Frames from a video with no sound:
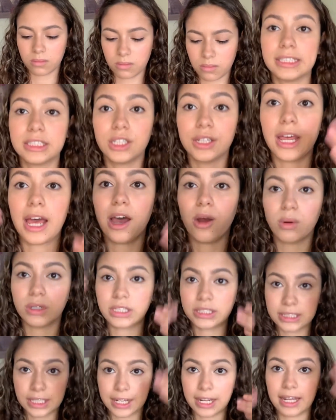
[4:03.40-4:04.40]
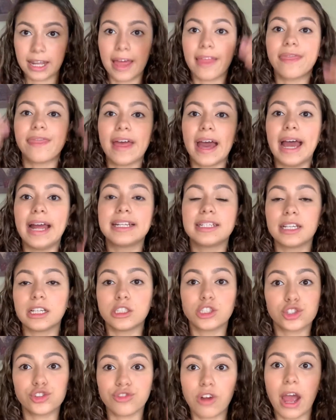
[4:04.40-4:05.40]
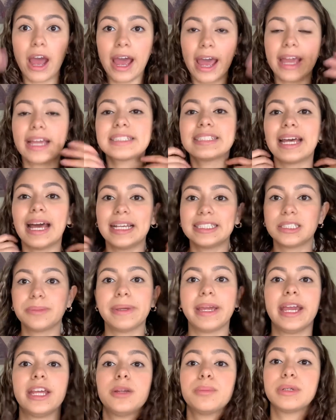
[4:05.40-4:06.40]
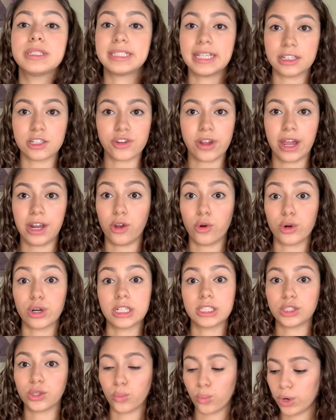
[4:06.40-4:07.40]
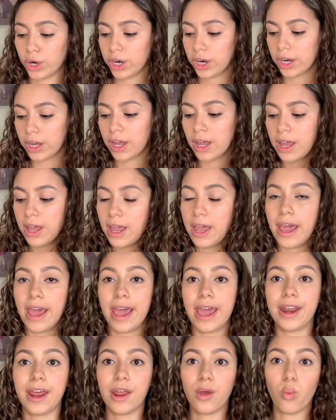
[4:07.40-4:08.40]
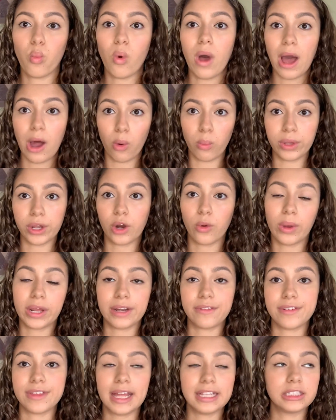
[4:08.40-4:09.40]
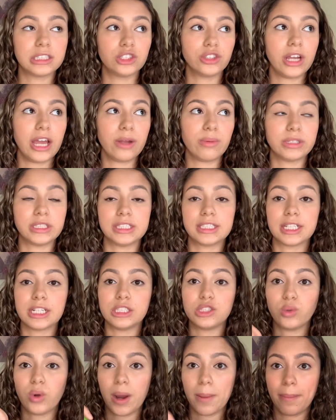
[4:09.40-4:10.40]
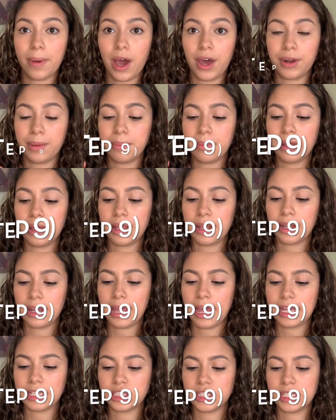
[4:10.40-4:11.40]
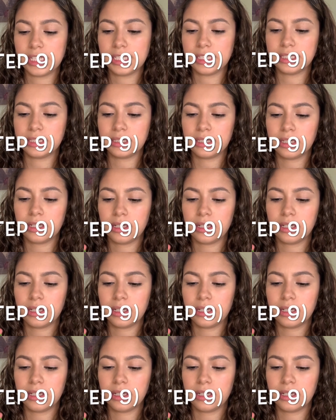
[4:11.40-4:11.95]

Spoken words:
So now we're just gonna let that dry because it has to be 80% dry in order to work. And while we are waiting for that to dry, we're just gonna do our bottom lashes.